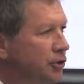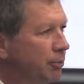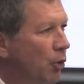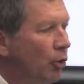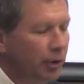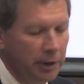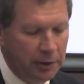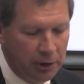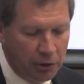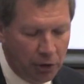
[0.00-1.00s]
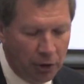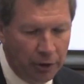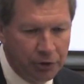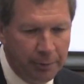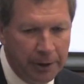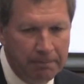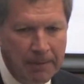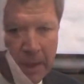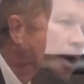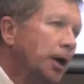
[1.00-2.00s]
the support and the encouragement.
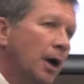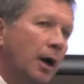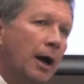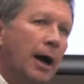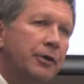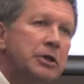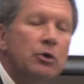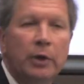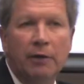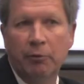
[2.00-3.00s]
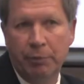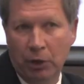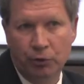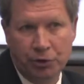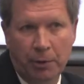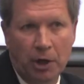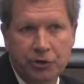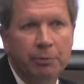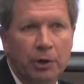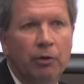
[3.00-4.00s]
I think we have a big
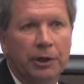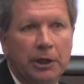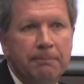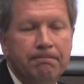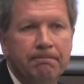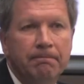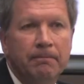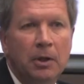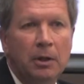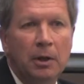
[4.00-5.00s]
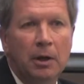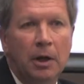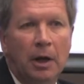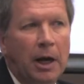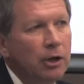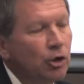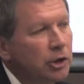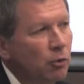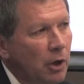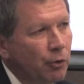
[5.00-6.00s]
responsibility. I
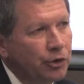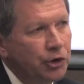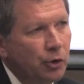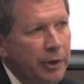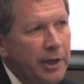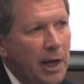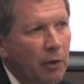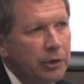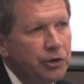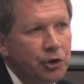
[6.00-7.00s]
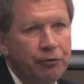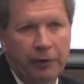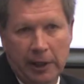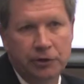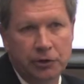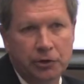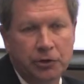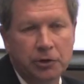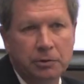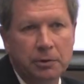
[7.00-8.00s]
look at what we're doing now in two
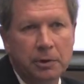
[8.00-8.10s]
phases.